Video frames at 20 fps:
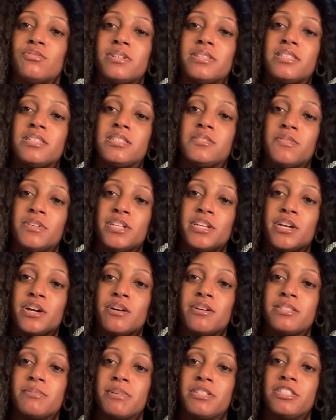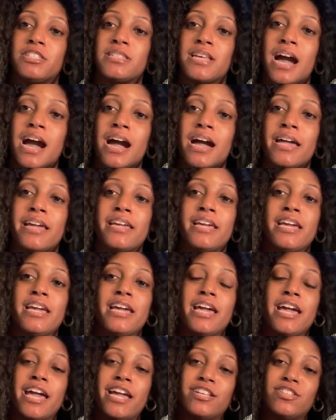this video as much as I
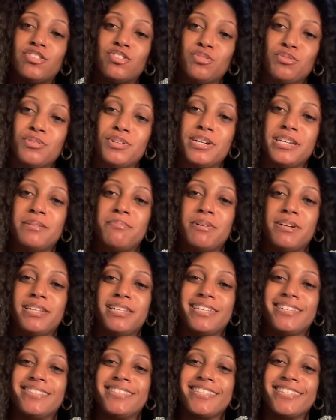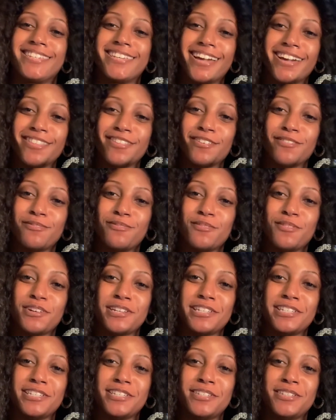enjoyed putting it together for
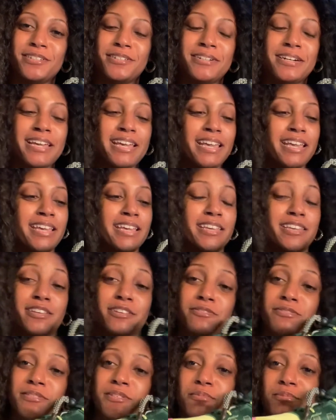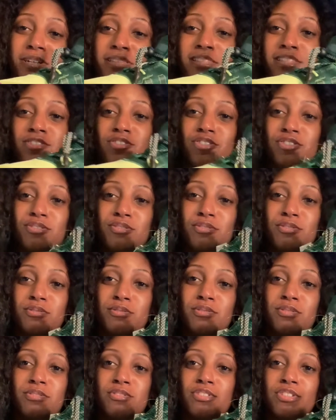you. If you want these
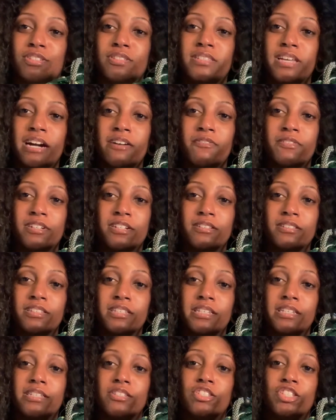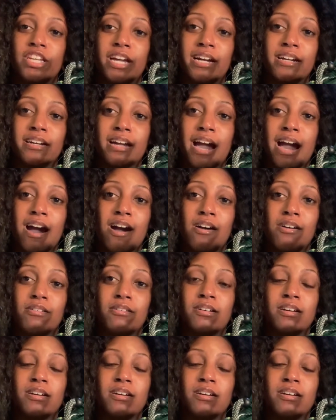shoes, you should definitely check out